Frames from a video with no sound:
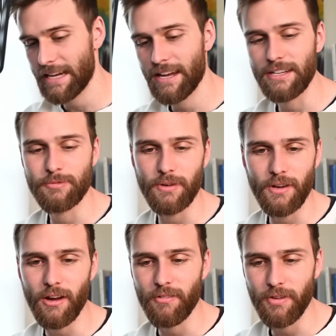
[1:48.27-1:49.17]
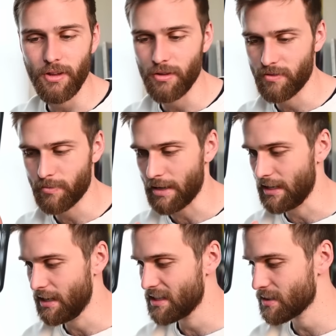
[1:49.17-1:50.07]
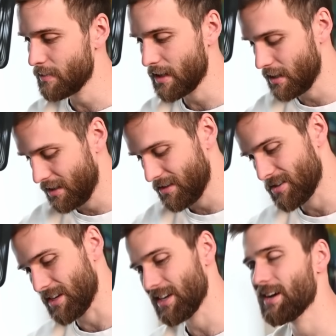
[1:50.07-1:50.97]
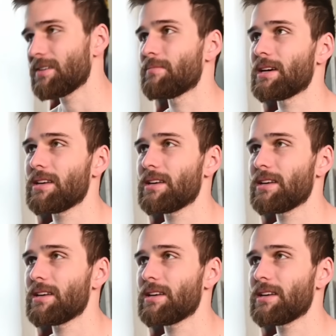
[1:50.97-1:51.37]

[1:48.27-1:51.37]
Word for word: kind of spilled coffee all over my desk mat here, and it got on my